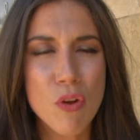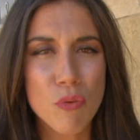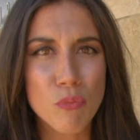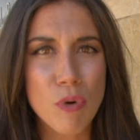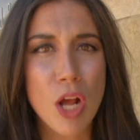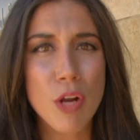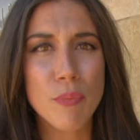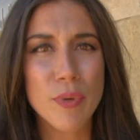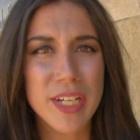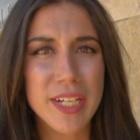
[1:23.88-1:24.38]

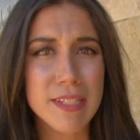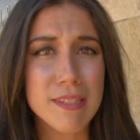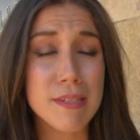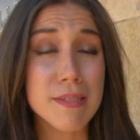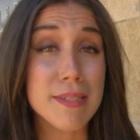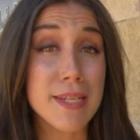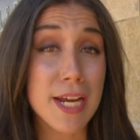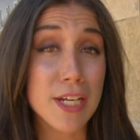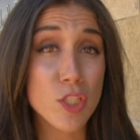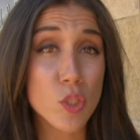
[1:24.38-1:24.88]

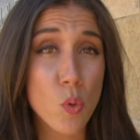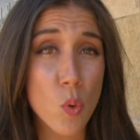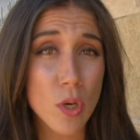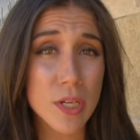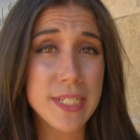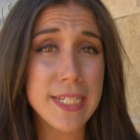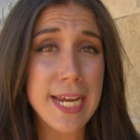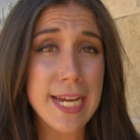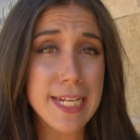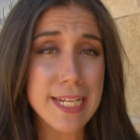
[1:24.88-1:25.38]
Rodriguez's next
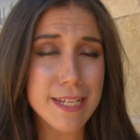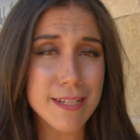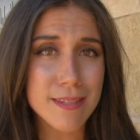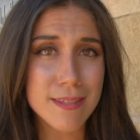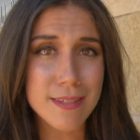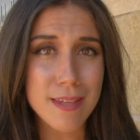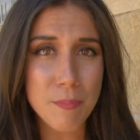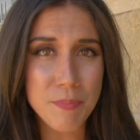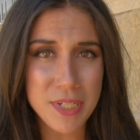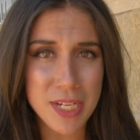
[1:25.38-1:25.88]
court date is
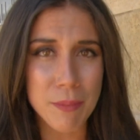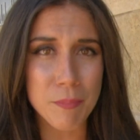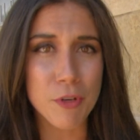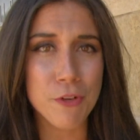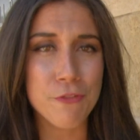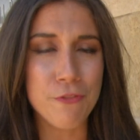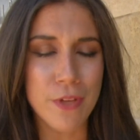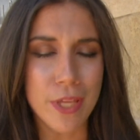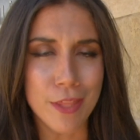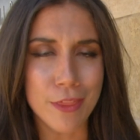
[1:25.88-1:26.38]
September
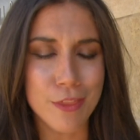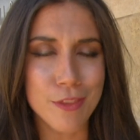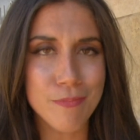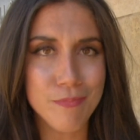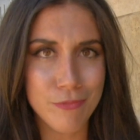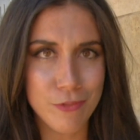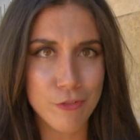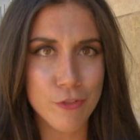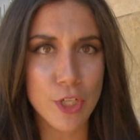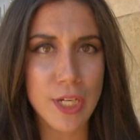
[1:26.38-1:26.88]
5th.
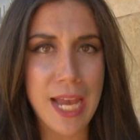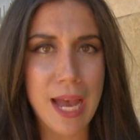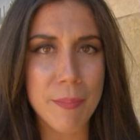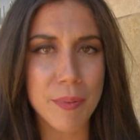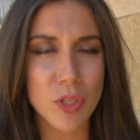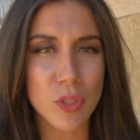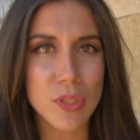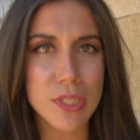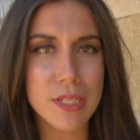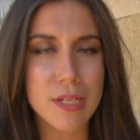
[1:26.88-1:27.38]
For
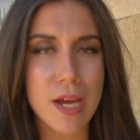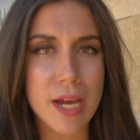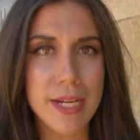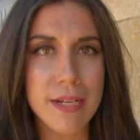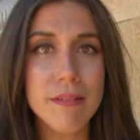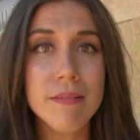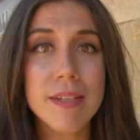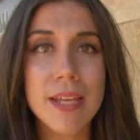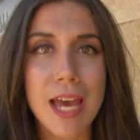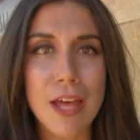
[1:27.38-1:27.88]
Capital
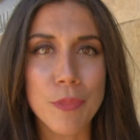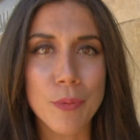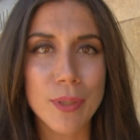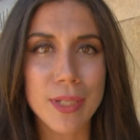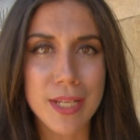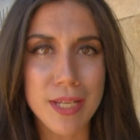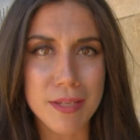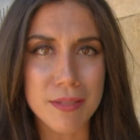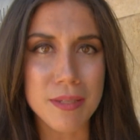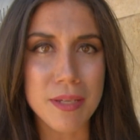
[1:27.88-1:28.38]
Tonight, Kathryn
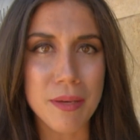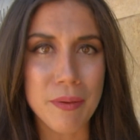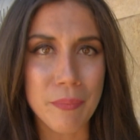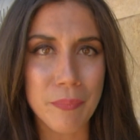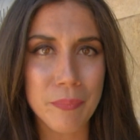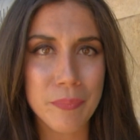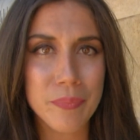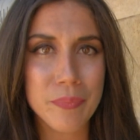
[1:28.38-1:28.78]
Gisi.